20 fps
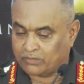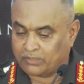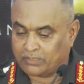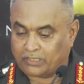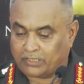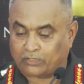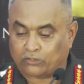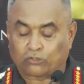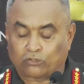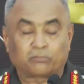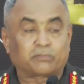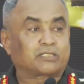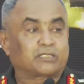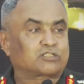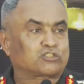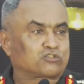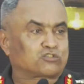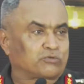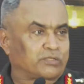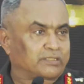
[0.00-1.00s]
economic
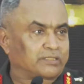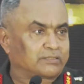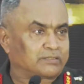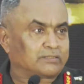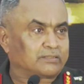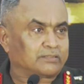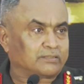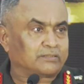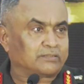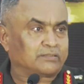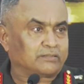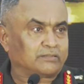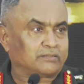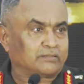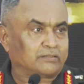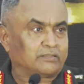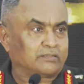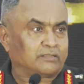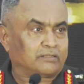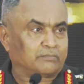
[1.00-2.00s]
strength,
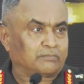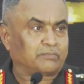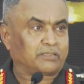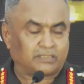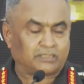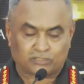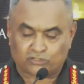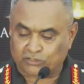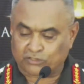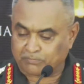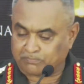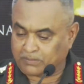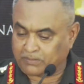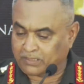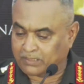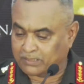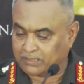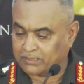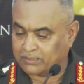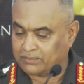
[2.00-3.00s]
military
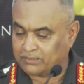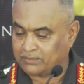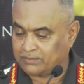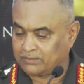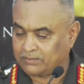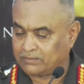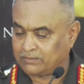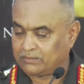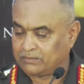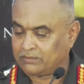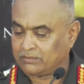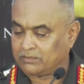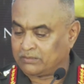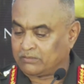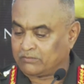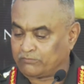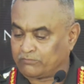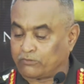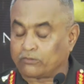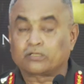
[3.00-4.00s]
power,
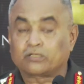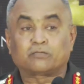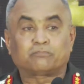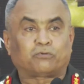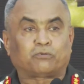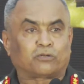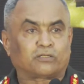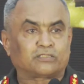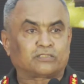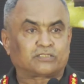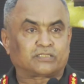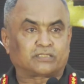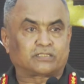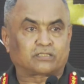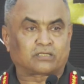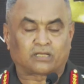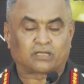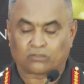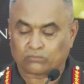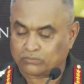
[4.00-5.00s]
foreign policy
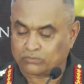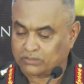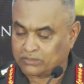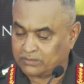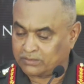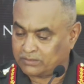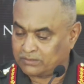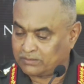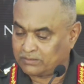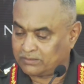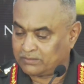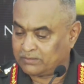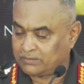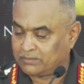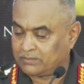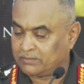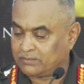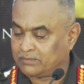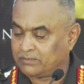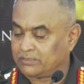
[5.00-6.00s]
clout,
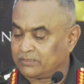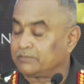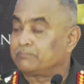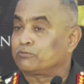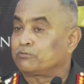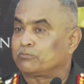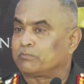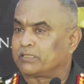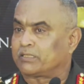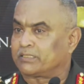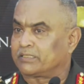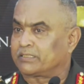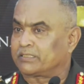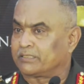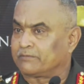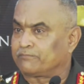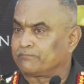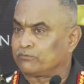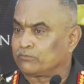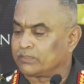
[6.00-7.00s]
diplomatic
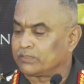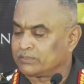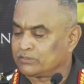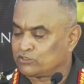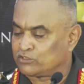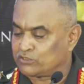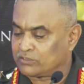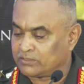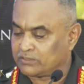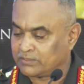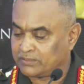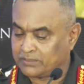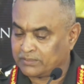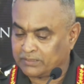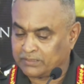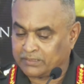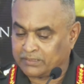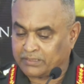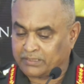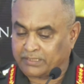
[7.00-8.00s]
influence,
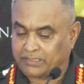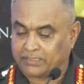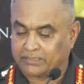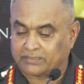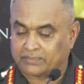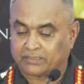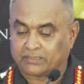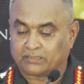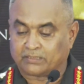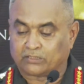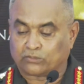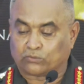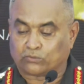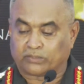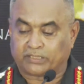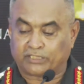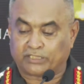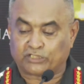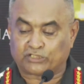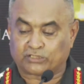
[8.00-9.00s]
internal
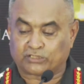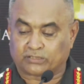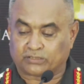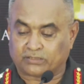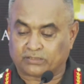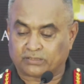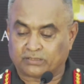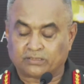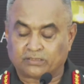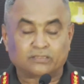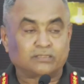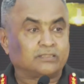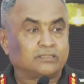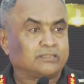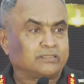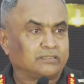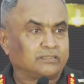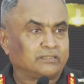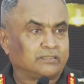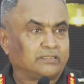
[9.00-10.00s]
cohesion,
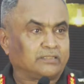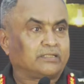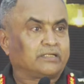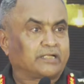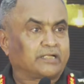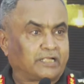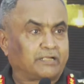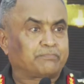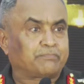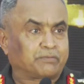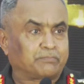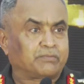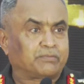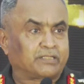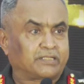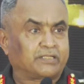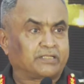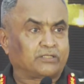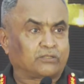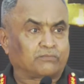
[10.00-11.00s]

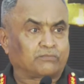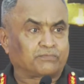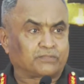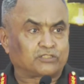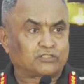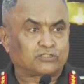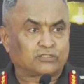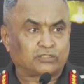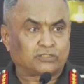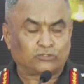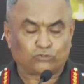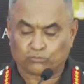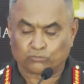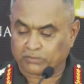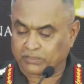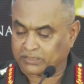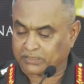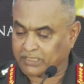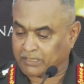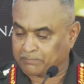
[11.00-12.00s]
capability of its
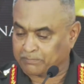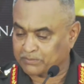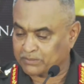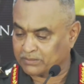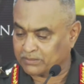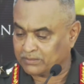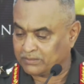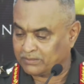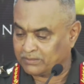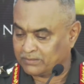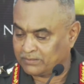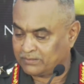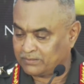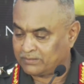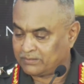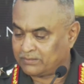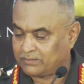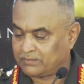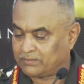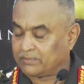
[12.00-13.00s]
human capital,
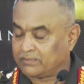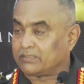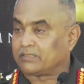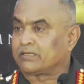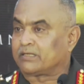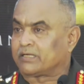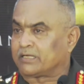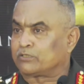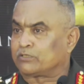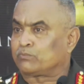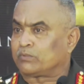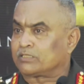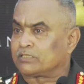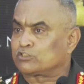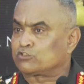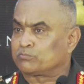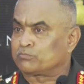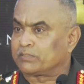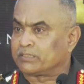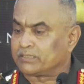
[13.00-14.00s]

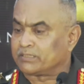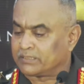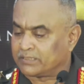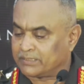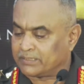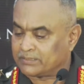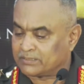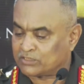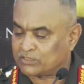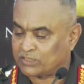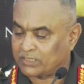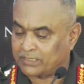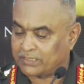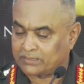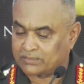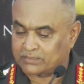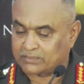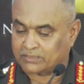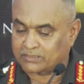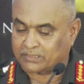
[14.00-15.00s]
advancement in
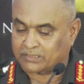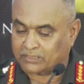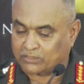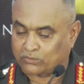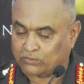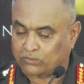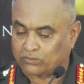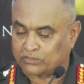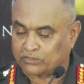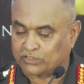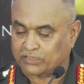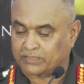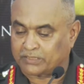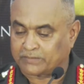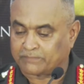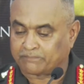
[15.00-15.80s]
science and technology,